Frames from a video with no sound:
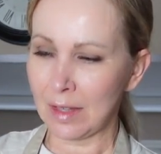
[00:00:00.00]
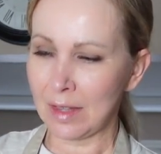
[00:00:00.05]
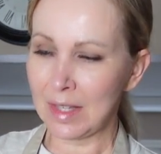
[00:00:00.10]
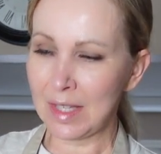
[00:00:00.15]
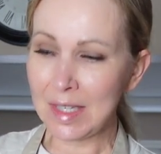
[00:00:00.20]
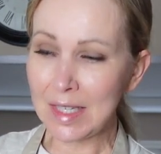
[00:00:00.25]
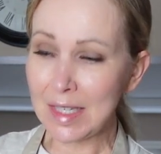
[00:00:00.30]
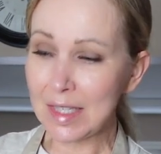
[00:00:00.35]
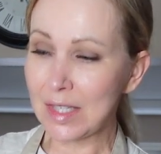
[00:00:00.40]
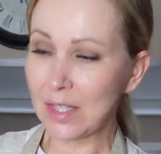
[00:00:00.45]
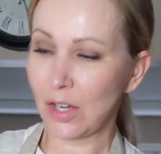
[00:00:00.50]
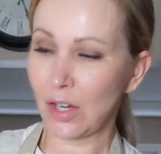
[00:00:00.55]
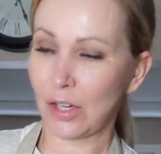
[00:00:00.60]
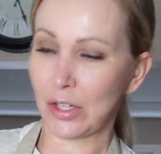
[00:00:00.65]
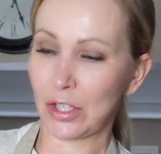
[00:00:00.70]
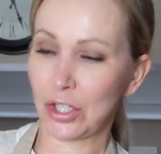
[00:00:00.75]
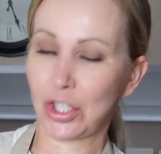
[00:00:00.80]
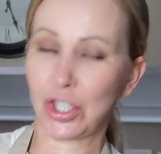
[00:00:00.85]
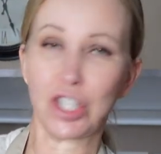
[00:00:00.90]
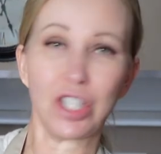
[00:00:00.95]
these
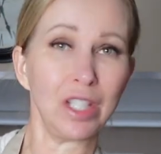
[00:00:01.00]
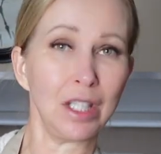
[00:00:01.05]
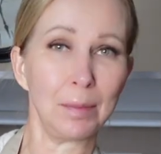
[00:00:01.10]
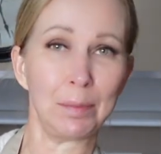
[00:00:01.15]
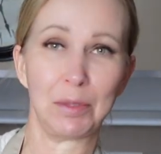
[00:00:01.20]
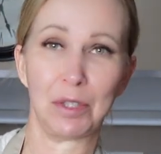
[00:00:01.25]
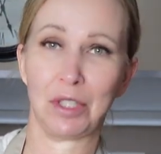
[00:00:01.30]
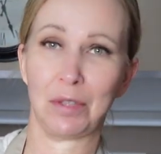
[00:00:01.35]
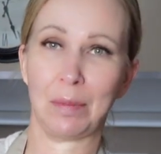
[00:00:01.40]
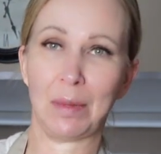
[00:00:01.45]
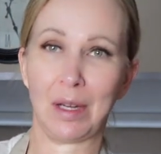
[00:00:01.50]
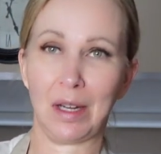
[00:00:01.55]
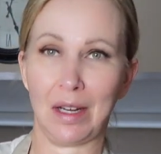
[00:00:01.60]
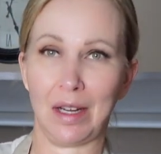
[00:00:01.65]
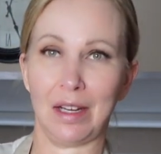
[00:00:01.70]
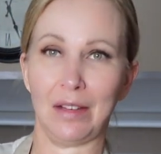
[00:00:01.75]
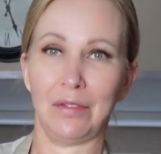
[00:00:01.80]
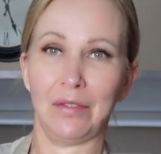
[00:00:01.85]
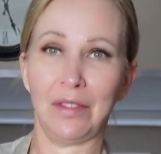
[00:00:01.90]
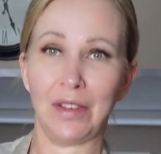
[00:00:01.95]
are cheap to
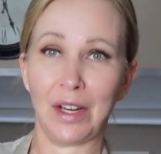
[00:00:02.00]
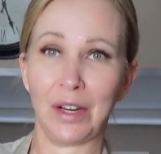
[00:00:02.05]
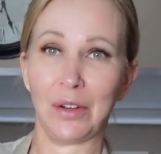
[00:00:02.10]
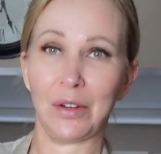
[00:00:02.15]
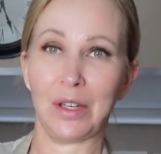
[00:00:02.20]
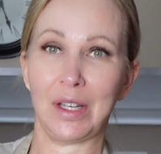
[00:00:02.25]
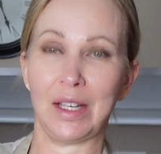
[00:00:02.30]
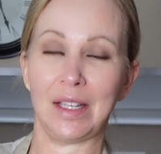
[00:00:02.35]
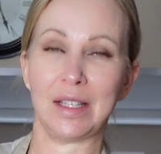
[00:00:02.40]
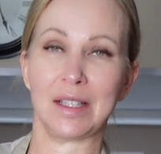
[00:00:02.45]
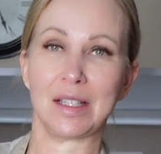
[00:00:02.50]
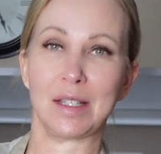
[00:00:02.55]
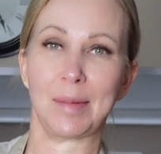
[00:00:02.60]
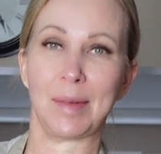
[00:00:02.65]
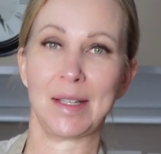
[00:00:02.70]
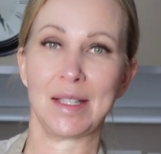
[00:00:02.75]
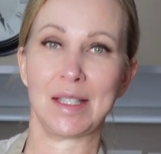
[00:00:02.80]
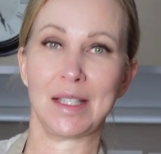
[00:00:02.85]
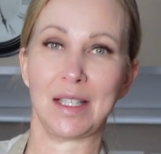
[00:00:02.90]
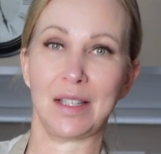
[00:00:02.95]
buy, very
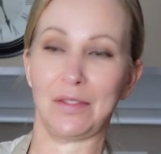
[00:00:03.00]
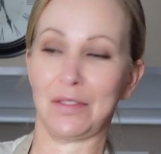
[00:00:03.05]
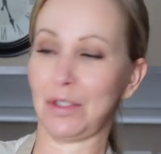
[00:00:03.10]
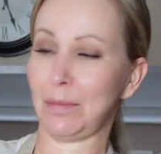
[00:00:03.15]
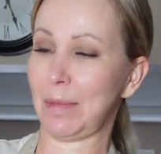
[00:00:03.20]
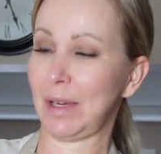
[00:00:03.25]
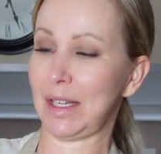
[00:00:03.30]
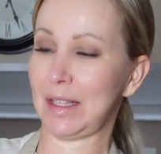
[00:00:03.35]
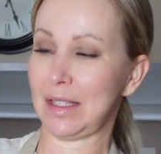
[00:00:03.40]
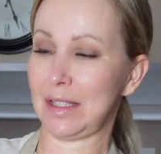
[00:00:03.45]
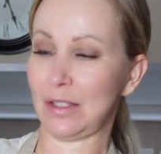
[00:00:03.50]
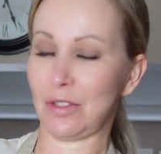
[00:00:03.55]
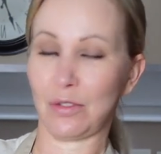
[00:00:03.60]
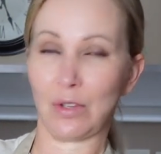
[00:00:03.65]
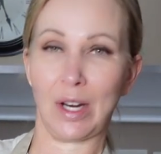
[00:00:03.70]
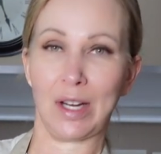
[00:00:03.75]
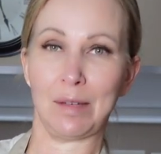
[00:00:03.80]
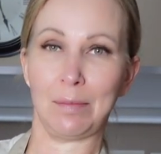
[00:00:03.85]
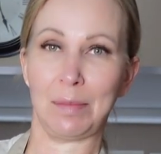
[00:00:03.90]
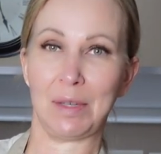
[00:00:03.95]
inexpensive to buy these
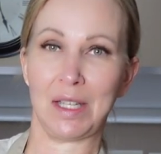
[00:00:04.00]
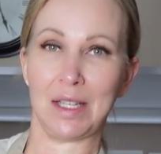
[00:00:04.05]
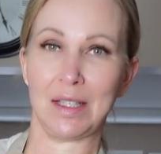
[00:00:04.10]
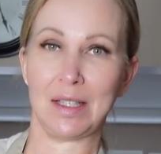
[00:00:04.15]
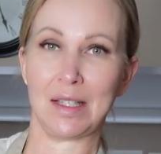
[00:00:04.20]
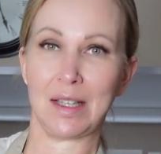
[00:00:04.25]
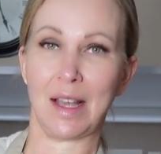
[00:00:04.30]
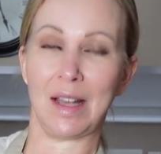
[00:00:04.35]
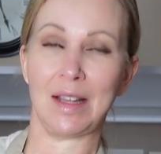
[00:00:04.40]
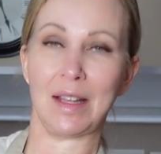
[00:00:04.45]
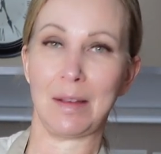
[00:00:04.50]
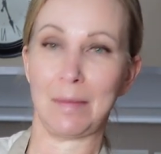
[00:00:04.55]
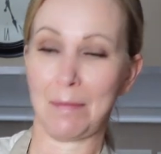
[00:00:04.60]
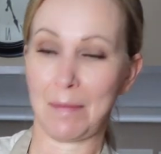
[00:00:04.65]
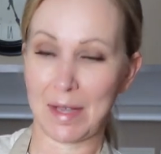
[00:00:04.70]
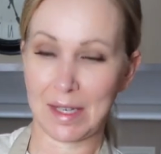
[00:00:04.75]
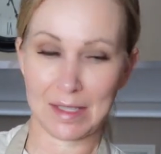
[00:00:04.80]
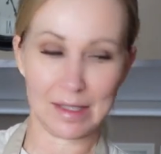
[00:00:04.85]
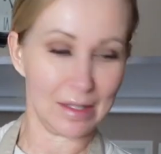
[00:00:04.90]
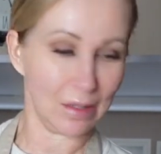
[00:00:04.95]
dried beans, and it
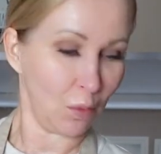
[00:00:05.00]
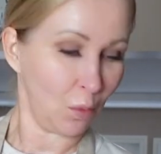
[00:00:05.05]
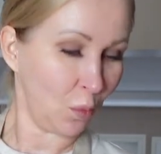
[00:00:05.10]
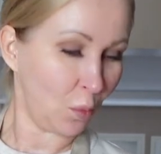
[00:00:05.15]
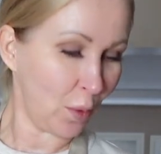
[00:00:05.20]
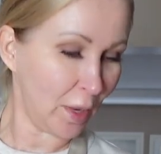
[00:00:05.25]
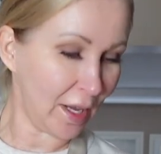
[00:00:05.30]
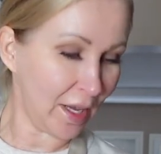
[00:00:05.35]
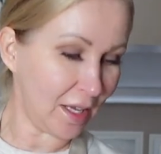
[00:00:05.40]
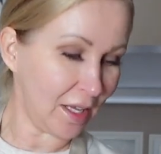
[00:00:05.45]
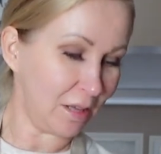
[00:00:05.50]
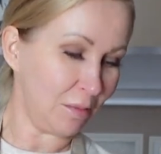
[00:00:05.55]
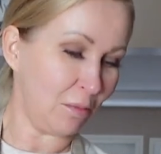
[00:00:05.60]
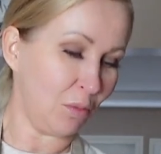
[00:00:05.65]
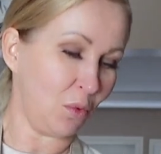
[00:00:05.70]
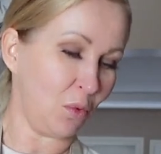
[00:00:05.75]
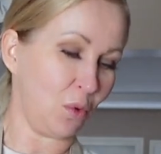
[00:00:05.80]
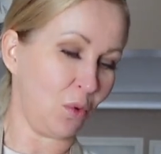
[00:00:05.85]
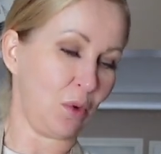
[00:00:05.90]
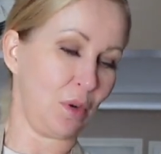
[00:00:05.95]
makes way
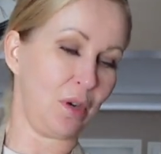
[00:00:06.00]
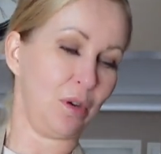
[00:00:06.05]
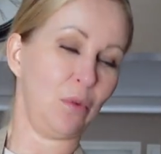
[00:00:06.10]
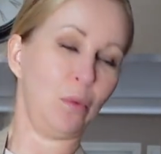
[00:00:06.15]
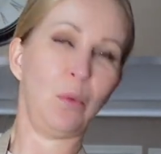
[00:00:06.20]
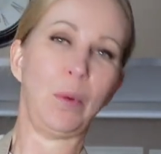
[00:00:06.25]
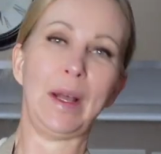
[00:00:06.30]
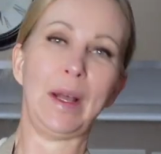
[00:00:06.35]
more